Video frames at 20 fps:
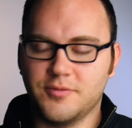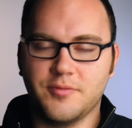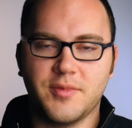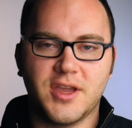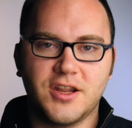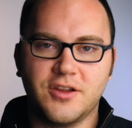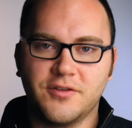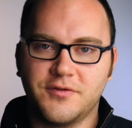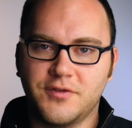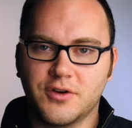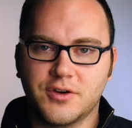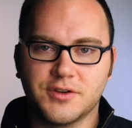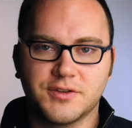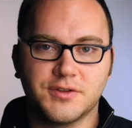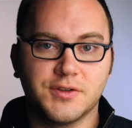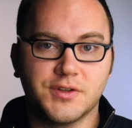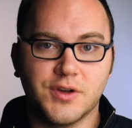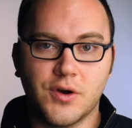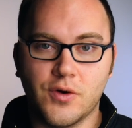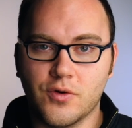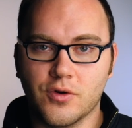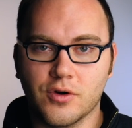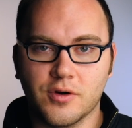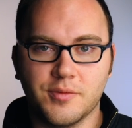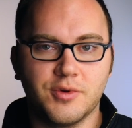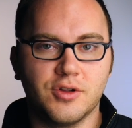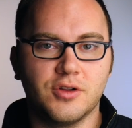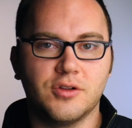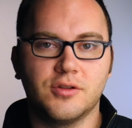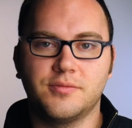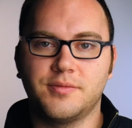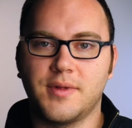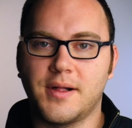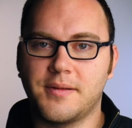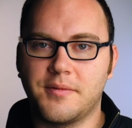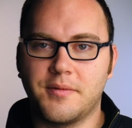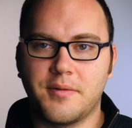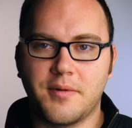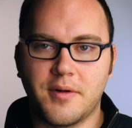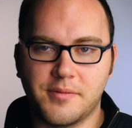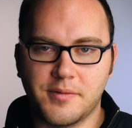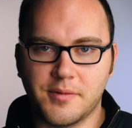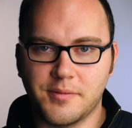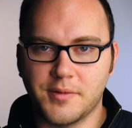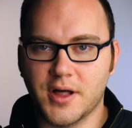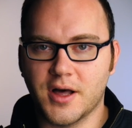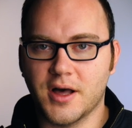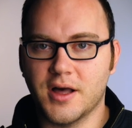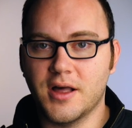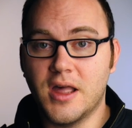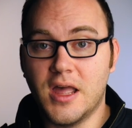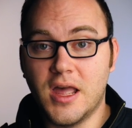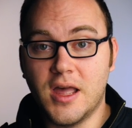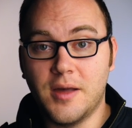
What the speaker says: manual focus was horrible, blah, blah, blah, blah, blah.